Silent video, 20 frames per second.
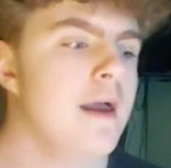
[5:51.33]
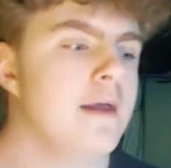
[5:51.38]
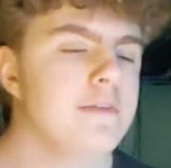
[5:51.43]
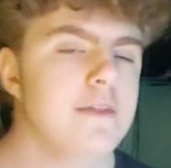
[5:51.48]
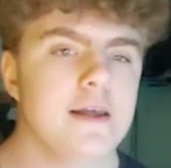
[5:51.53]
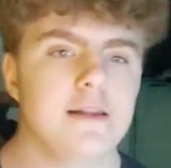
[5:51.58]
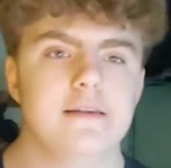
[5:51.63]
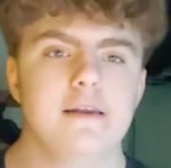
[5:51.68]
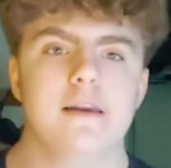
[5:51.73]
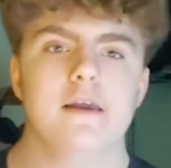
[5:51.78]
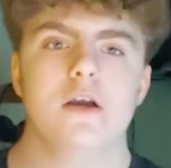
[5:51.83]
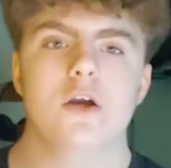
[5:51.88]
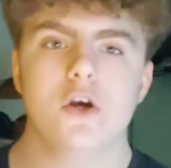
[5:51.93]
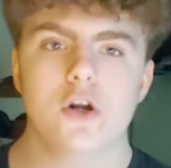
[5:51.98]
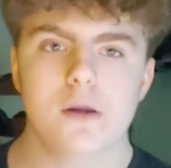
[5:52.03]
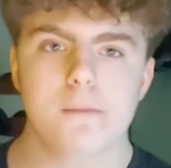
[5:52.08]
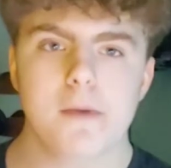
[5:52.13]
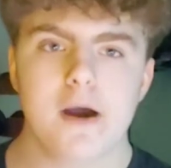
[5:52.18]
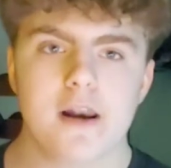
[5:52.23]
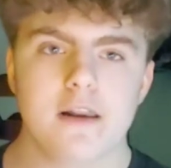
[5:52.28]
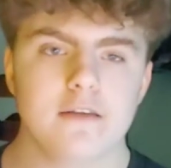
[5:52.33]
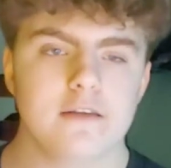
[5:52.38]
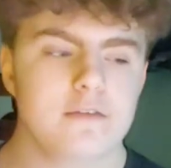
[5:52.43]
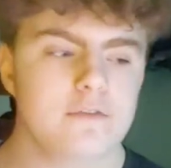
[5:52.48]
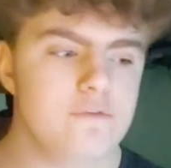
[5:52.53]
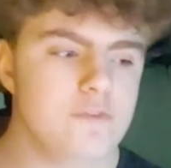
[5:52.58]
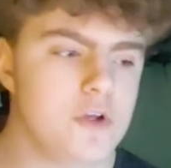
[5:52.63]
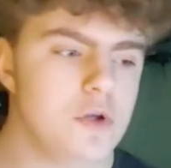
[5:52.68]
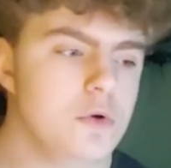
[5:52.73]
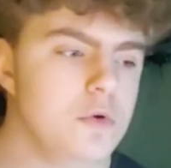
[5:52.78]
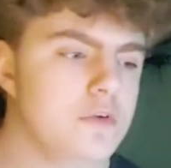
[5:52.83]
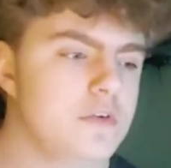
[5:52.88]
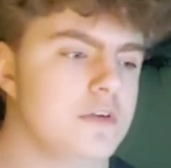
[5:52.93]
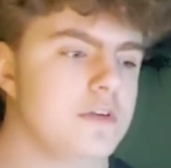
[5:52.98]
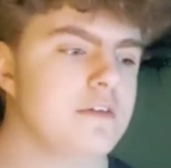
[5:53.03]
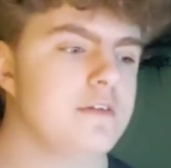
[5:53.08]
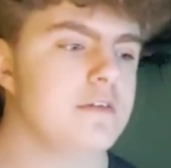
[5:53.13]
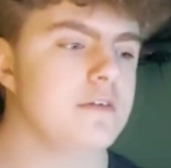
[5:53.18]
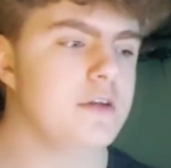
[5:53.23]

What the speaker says: They did a good amount of views, and,